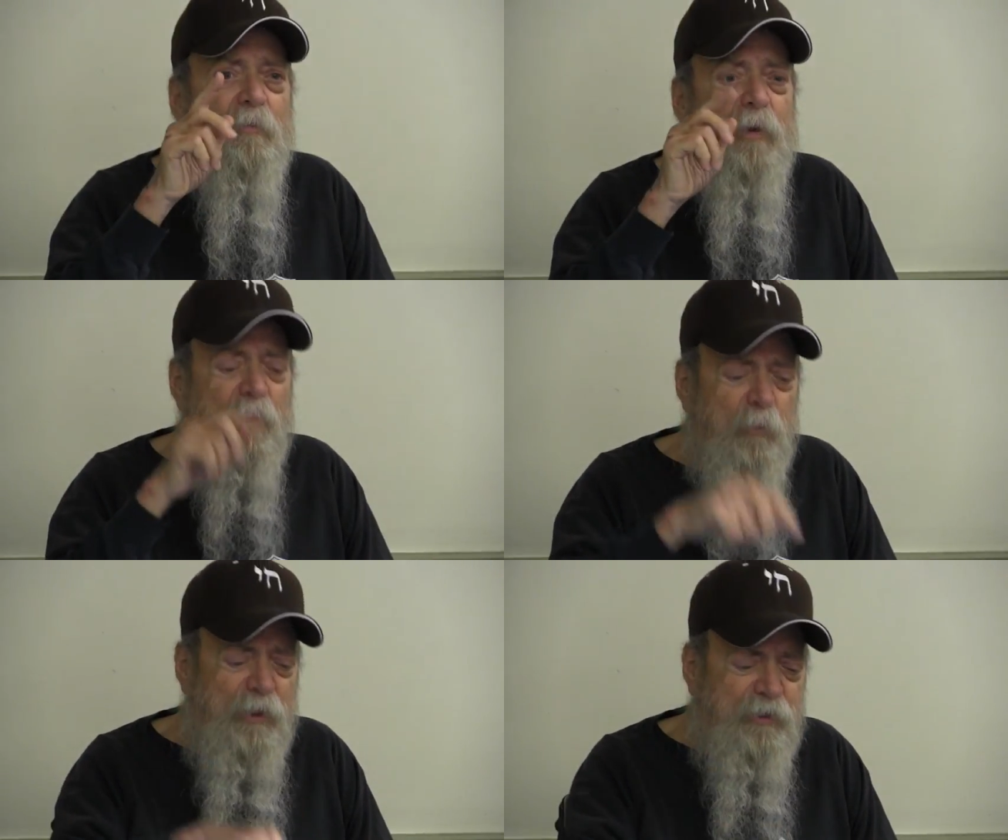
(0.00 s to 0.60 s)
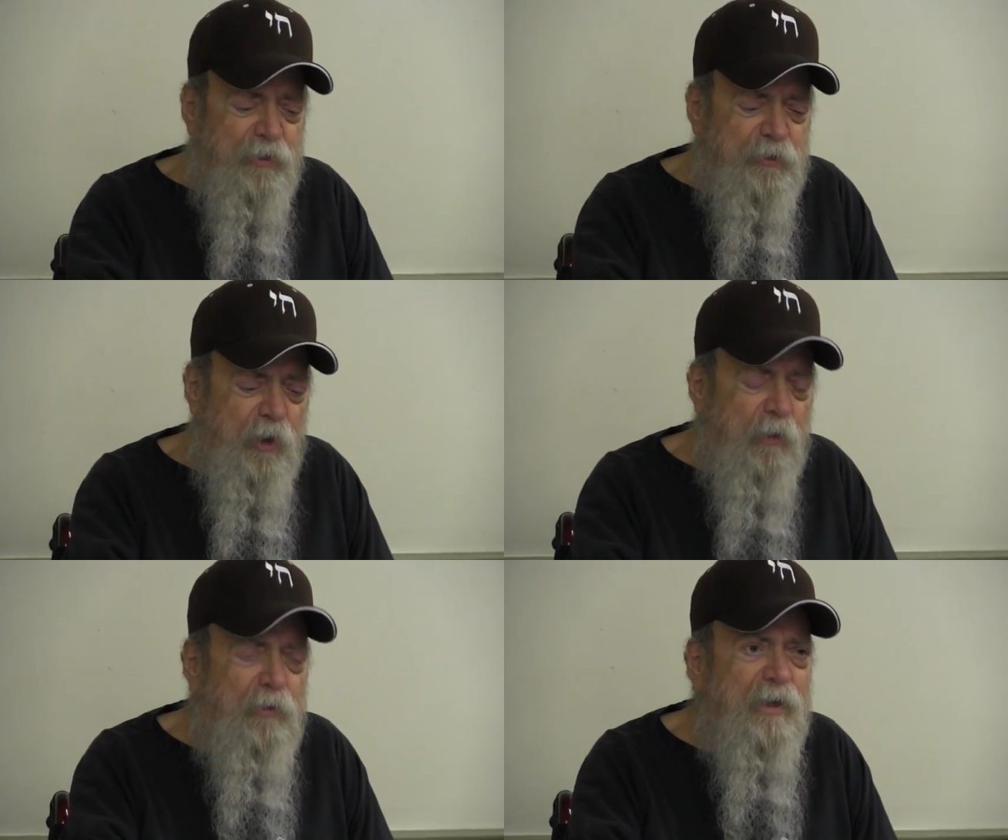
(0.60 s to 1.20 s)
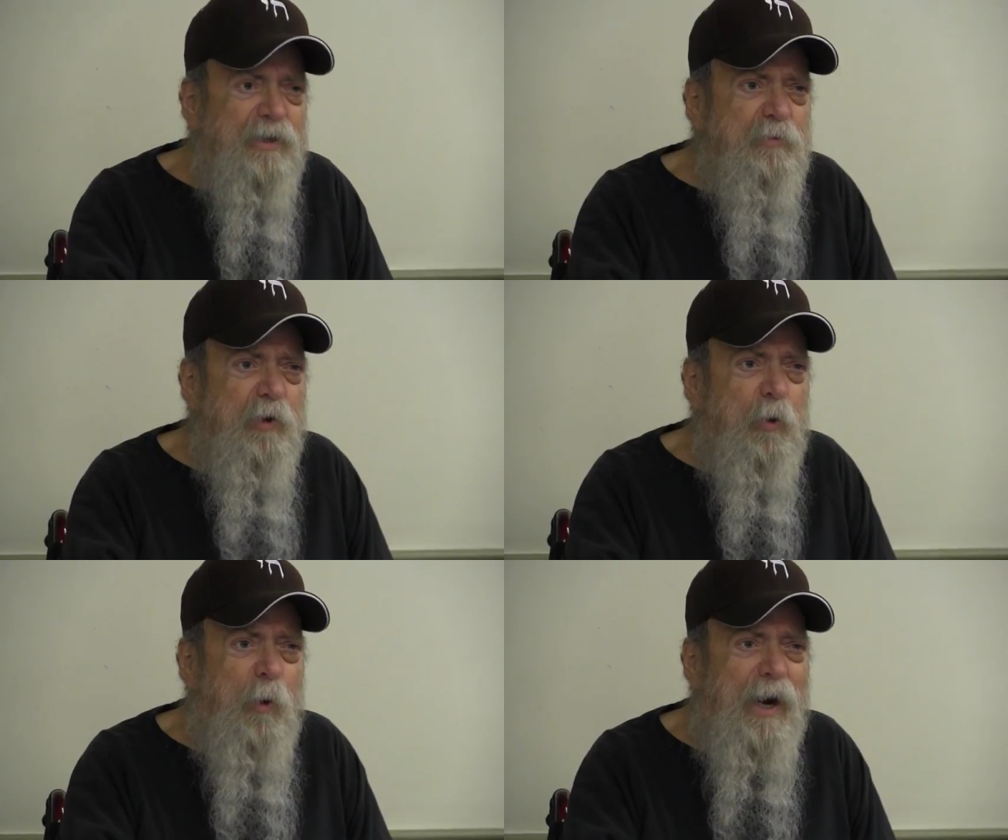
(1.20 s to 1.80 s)
But what the Torah is
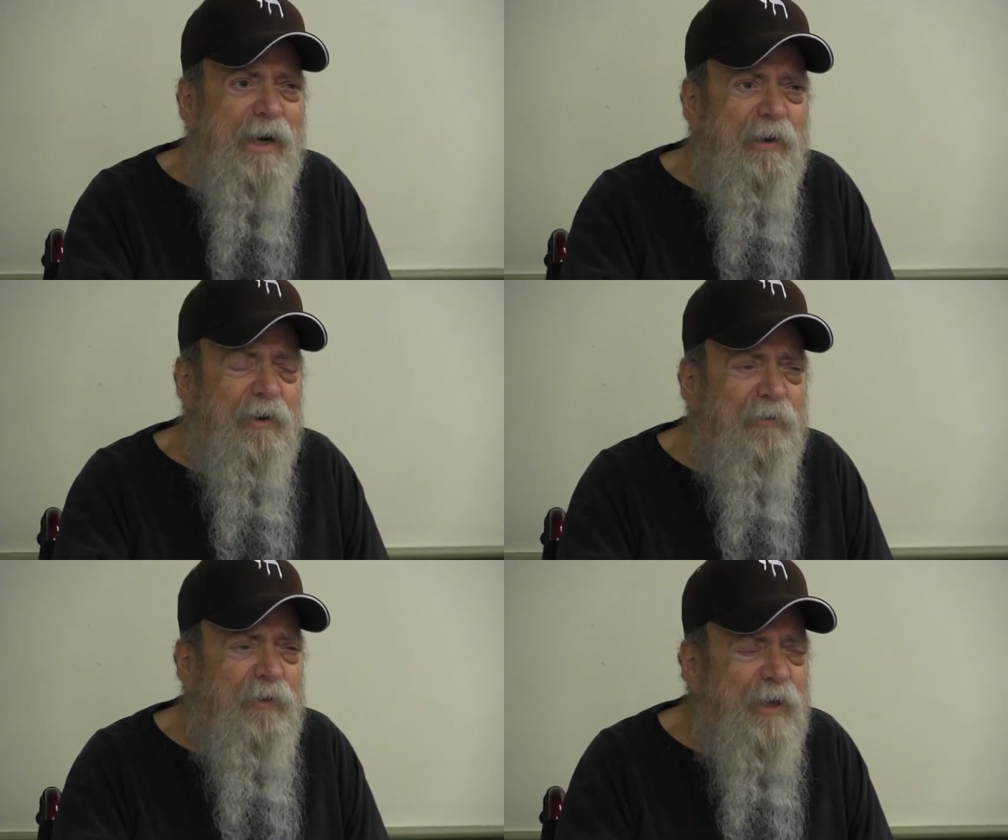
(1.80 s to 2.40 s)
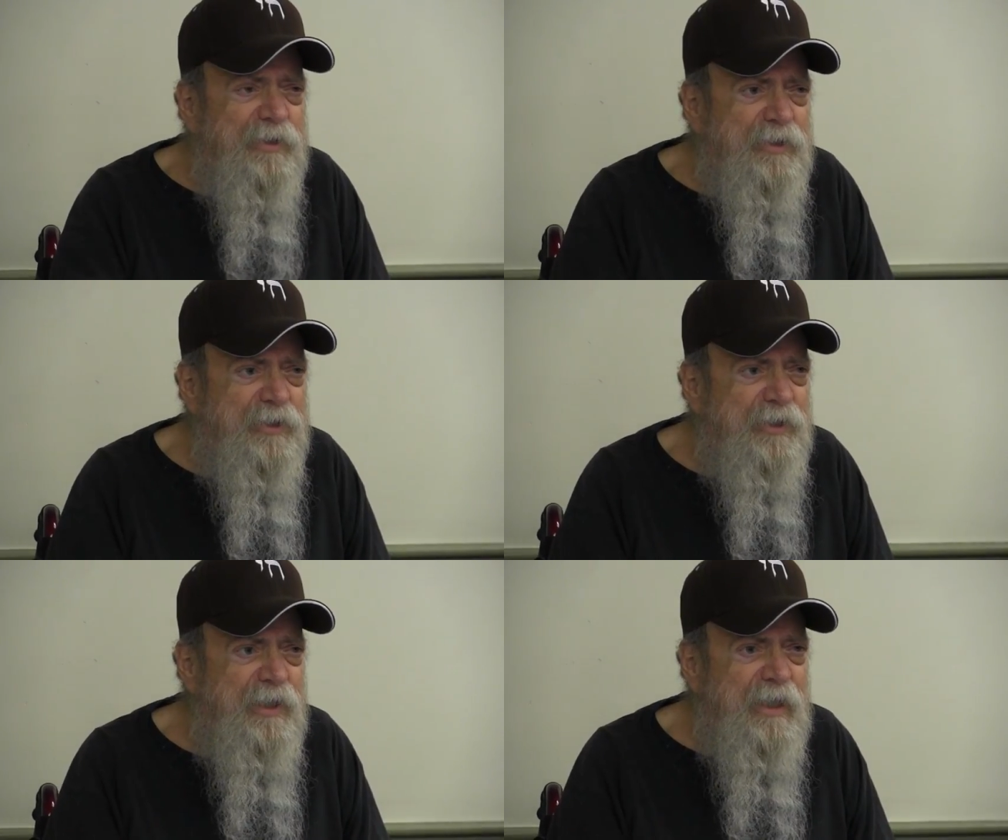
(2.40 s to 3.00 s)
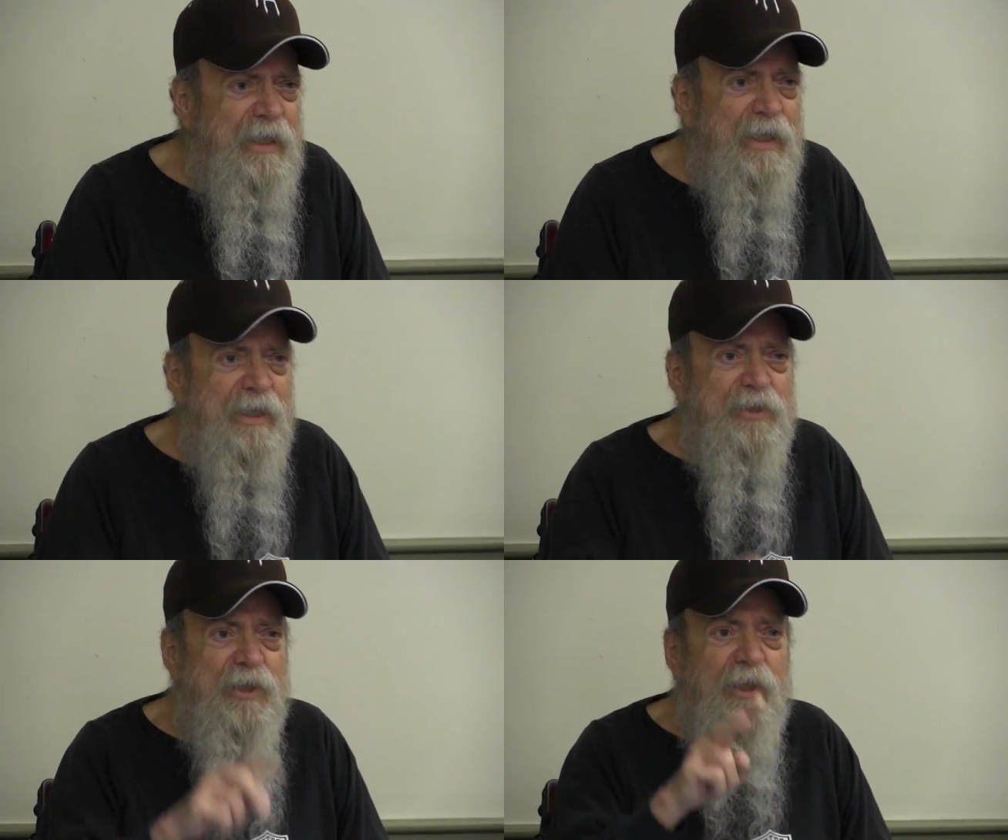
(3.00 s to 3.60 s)
requiring of us
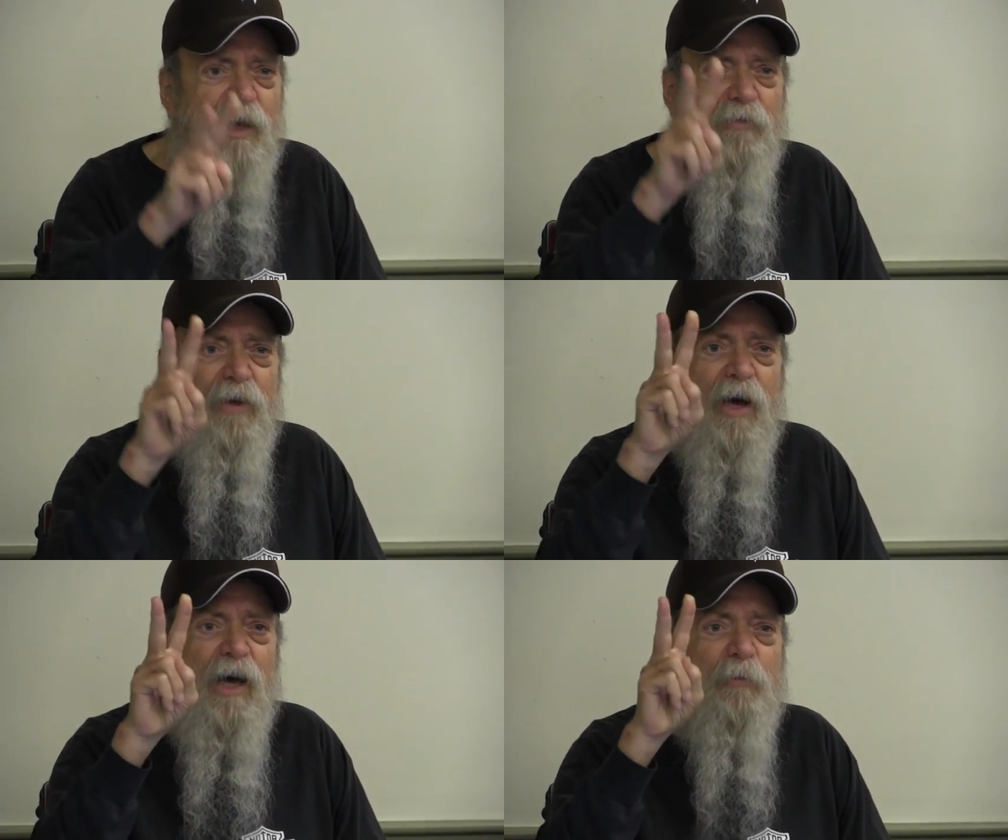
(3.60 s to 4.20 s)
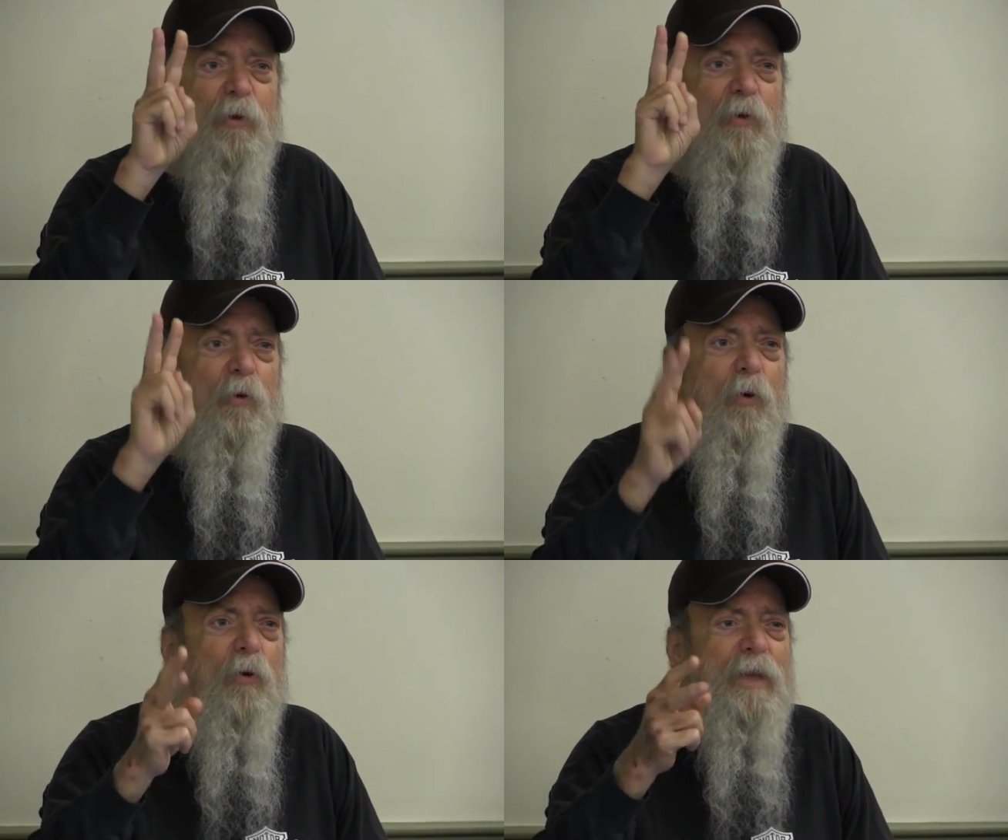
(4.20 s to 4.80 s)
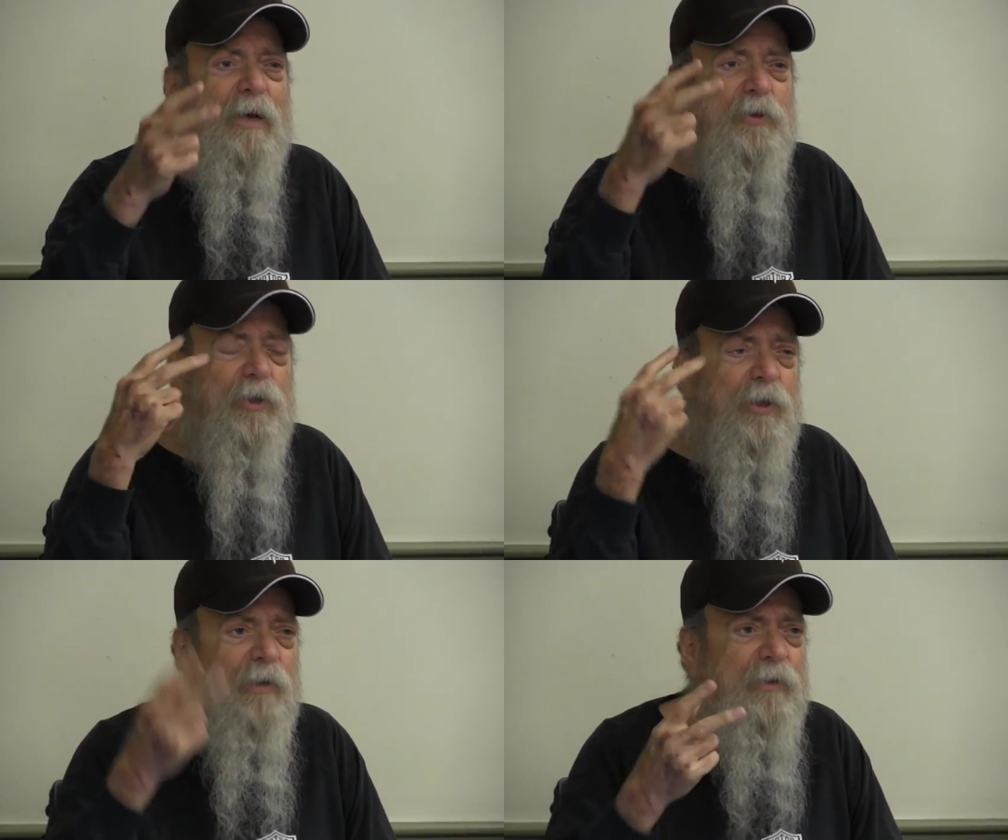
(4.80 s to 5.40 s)
is to love God with all thou
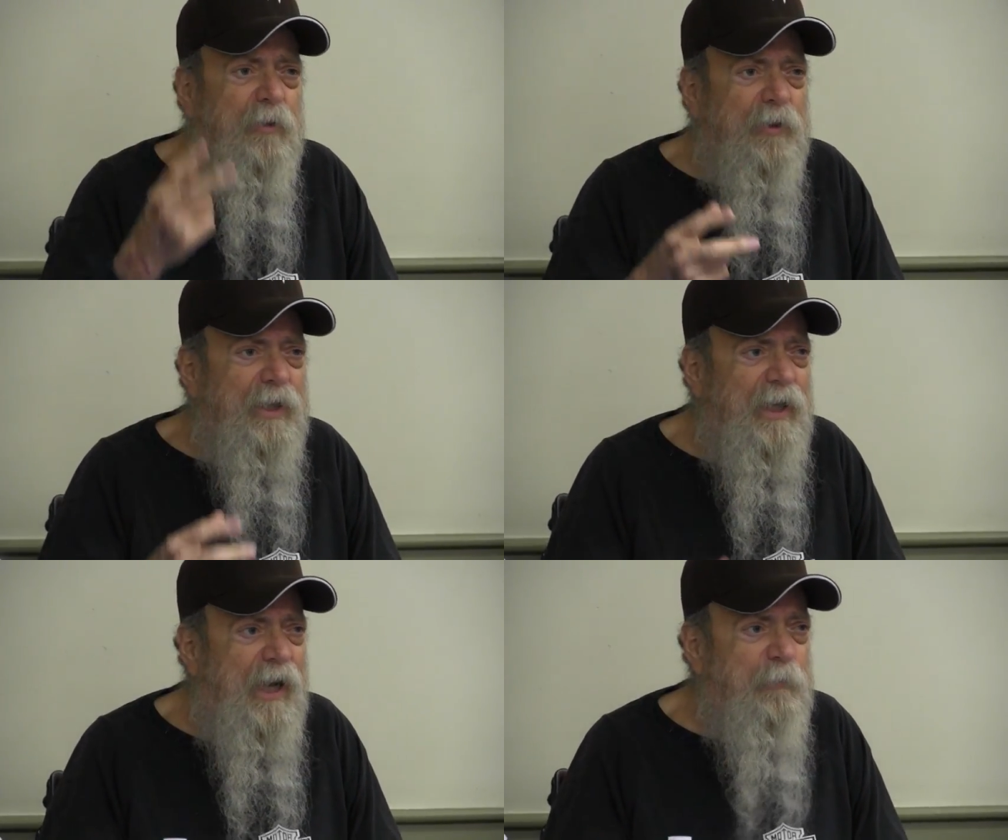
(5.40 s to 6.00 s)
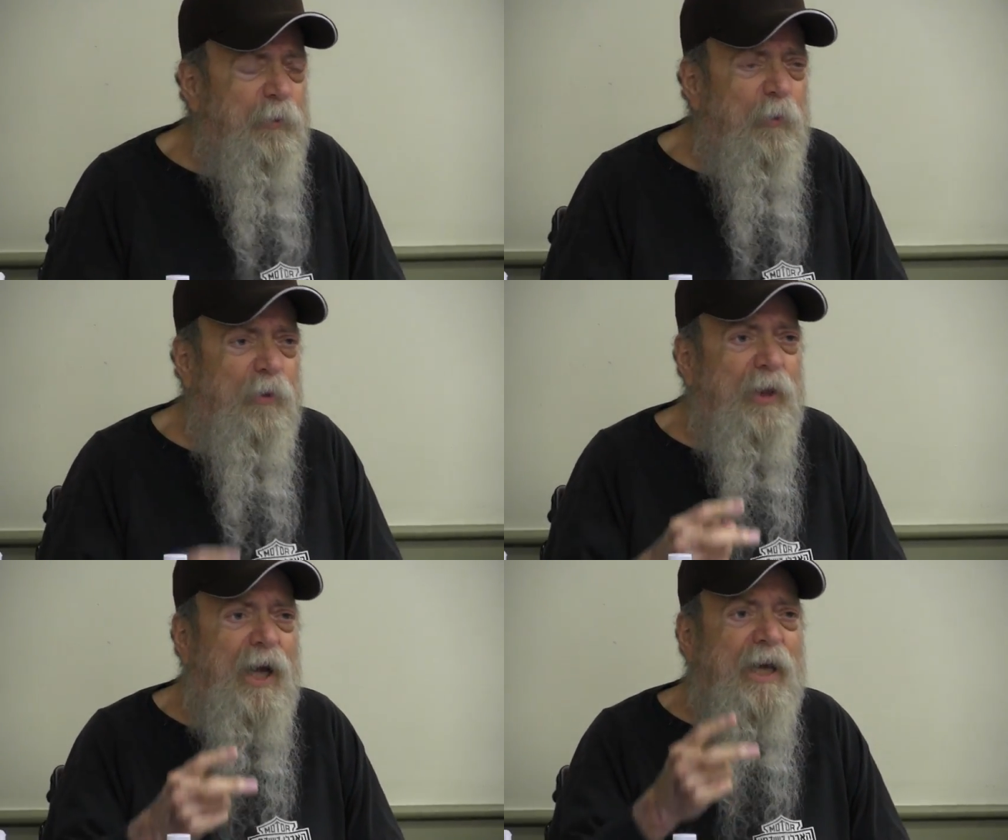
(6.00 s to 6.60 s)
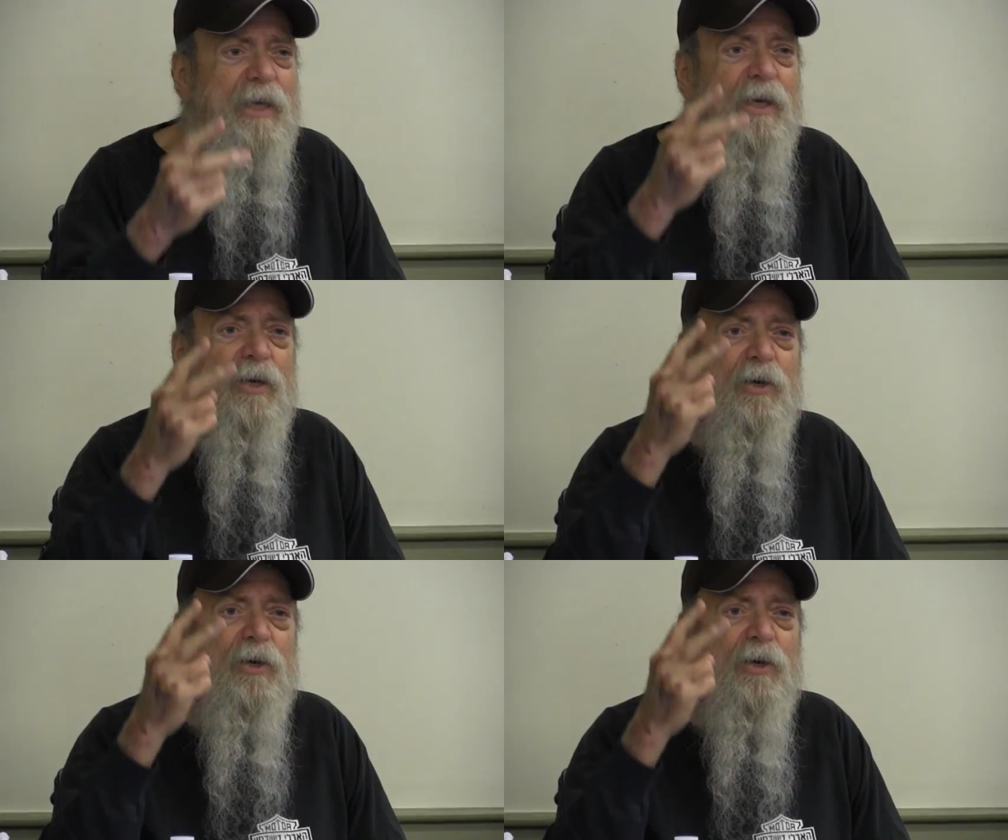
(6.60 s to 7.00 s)
shalt love the Lord thy God with all thy